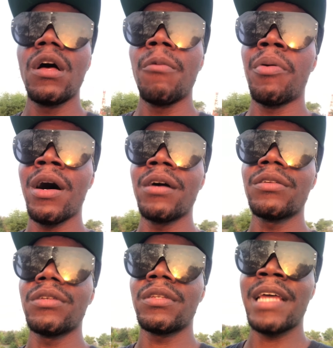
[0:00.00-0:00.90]
But
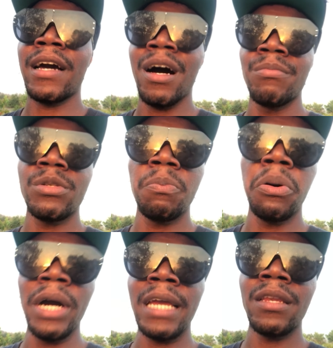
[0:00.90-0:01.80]
there comes a
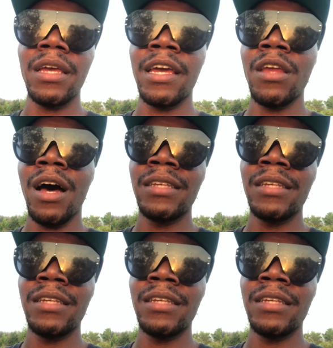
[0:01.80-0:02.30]
point in our